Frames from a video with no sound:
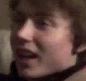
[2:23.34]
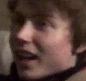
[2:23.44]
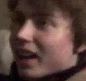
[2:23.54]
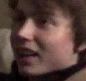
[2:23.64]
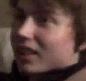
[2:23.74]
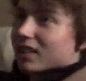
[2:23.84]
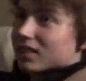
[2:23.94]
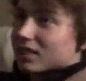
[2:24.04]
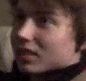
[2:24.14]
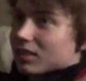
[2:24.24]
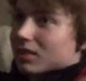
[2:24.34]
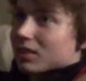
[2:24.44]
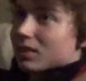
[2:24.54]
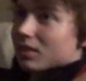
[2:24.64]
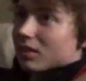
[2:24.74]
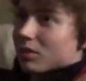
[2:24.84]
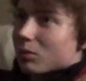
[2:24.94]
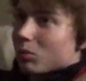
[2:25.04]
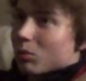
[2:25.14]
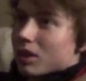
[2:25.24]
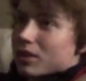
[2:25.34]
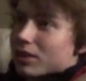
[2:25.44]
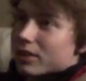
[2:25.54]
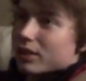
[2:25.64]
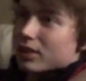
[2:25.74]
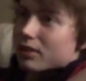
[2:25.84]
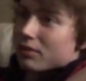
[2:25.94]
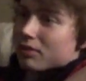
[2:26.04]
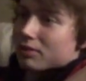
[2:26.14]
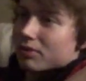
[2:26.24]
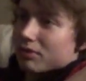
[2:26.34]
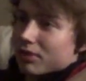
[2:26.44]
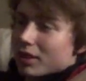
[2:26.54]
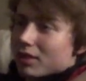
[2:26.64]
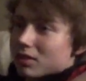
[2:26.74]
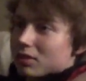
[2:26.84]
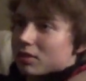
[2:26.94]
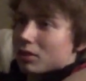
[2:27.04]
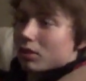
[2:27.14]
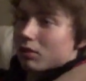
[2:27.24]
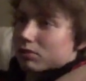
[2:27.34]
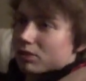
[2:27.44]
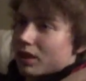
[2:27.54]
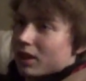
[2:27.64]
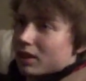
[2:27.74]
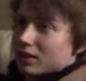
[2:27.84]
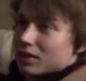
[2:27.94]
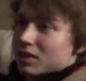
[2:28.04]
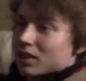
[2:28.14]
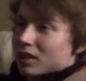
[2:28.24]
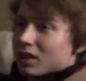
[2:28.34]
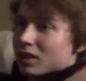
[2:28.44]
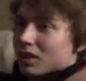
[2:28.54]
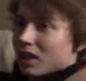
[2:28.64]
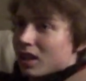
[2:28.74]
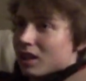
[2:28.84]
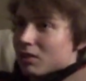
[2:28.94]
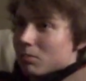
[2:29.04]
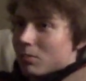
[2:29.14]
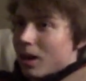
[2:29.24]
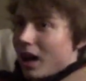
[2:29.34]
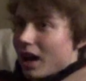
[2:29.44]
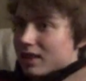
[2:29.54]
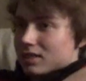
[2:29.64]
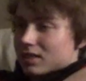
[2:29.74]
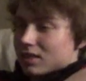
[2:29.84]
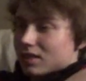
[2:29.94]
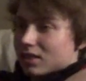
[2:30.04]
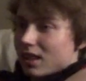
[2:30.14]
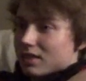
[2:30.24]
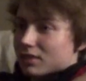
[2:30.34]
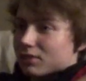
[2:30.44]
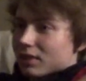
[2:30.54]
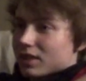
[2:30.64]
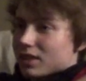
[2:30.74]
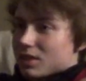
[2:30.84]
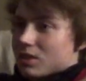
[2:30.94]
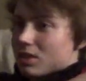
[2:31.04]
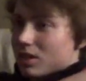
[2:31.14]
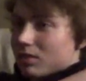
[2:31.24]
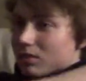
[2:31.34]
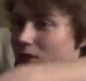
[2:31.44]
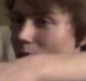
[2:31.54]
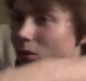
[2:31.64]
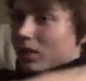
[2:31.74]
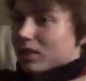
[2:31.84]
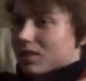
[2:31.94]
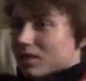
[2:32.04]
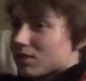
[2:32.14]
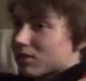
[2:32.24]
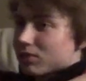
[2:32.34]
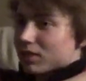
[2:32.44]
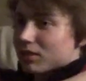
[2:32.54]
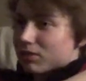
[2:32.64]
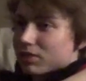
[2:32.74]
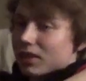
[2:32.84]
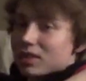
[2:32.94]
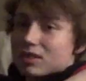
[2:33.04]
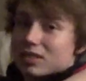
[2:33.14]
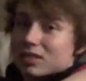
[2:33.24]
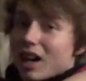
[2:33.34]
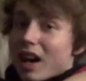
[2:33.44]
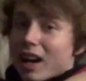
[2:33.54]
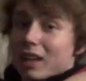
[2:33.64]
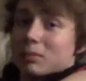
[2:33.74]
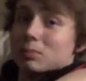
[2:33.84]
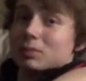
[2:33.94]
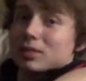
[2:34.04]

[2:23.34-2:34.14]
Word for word: And with the first girlfriend, I successfully achieved coitus for the first time.